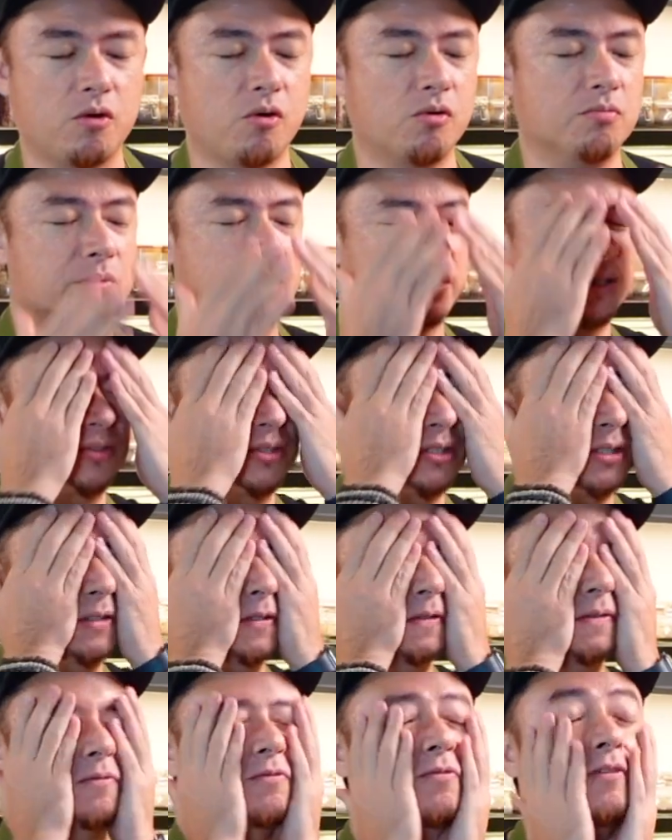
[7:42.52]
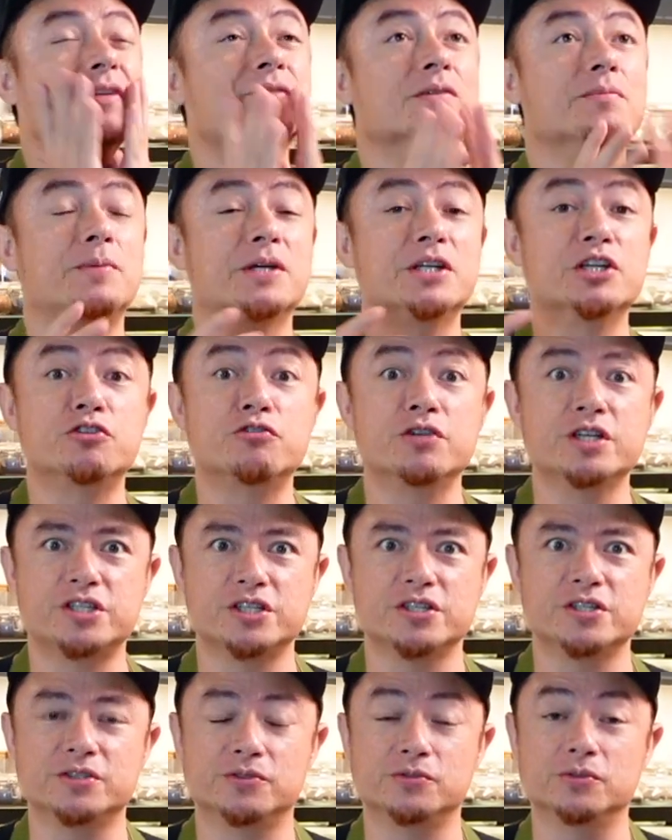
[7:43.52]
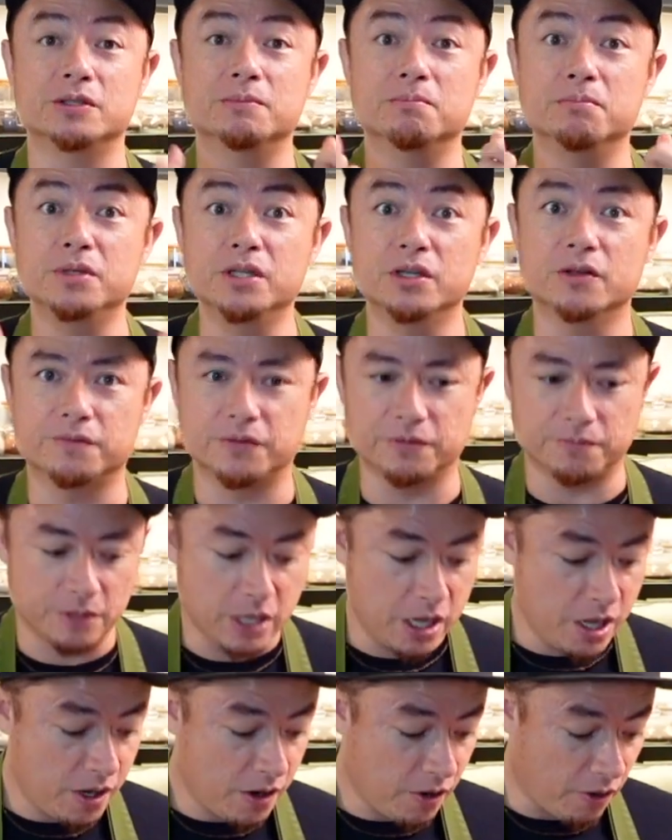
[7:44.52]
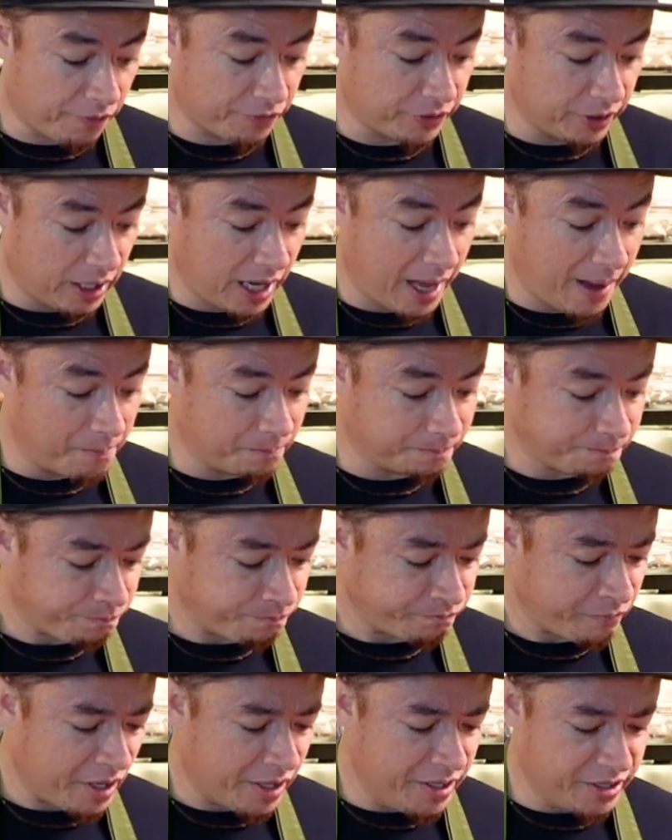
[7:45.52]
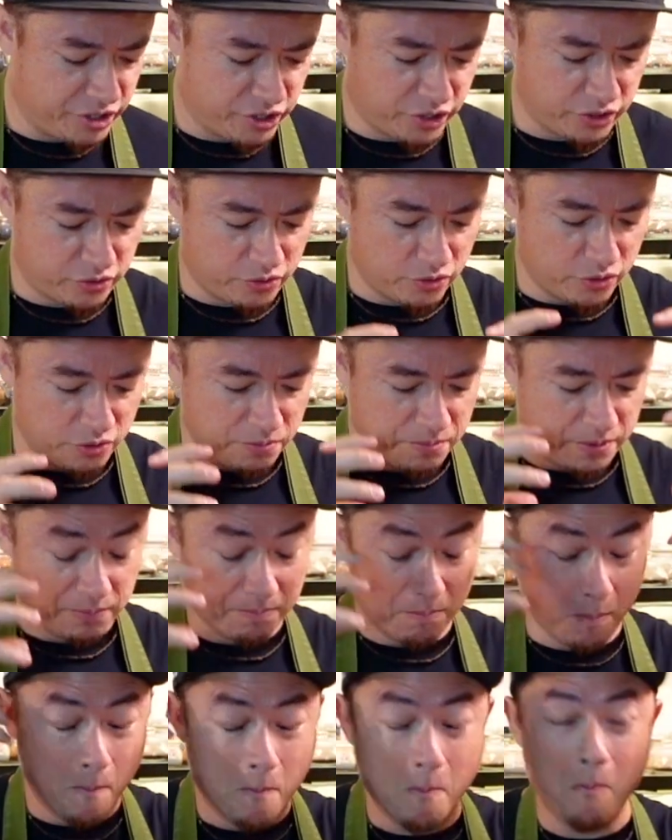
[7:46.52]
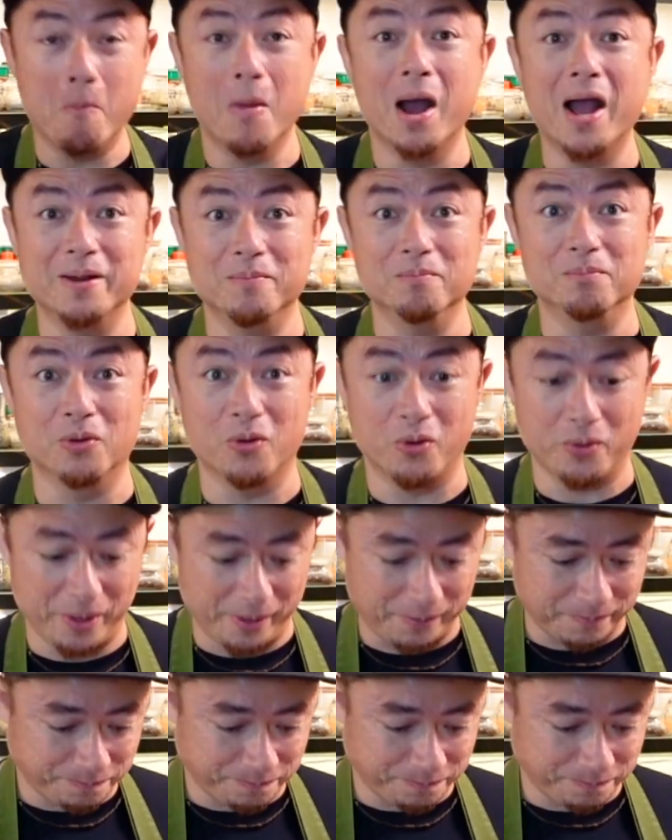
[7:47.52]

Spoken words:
oh my goodness, the flavor penetration into the meat of the lamb is just going to be mind-blowing.